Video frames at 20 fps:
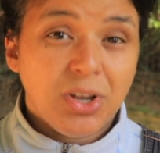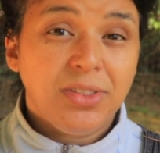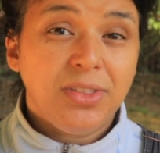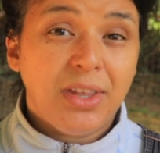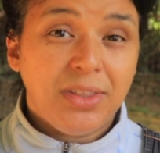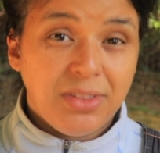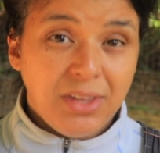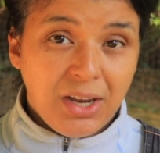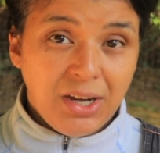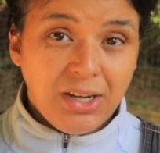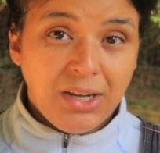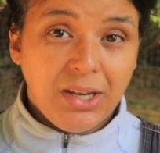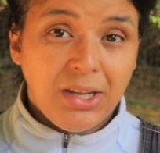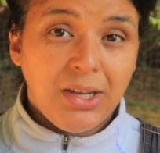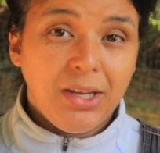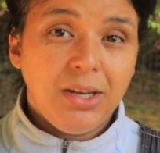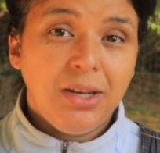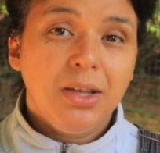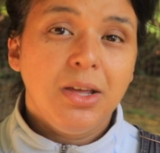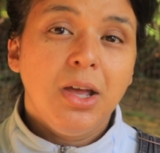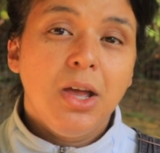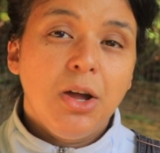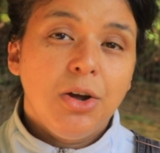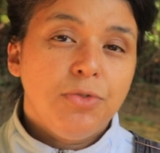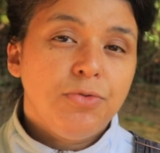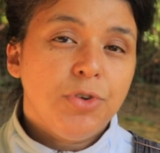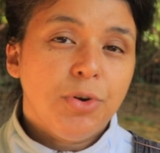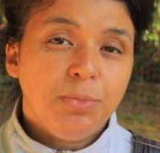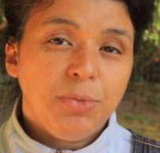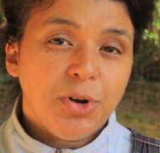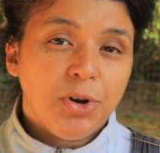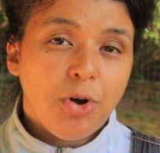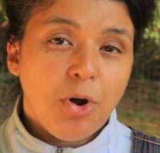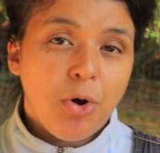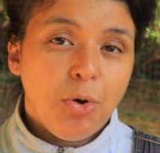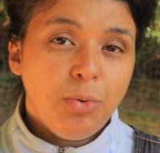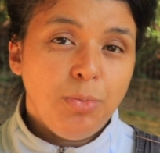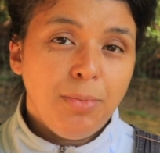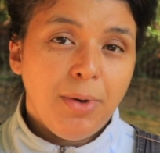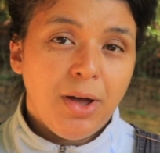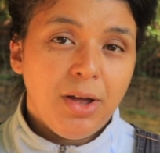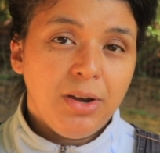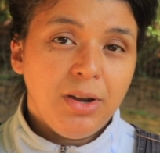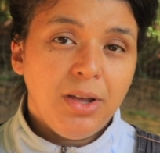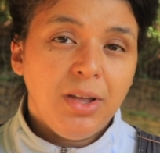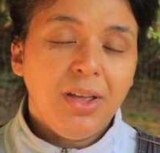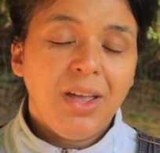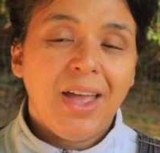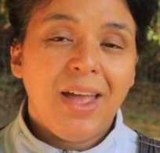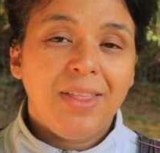that they need from their own body,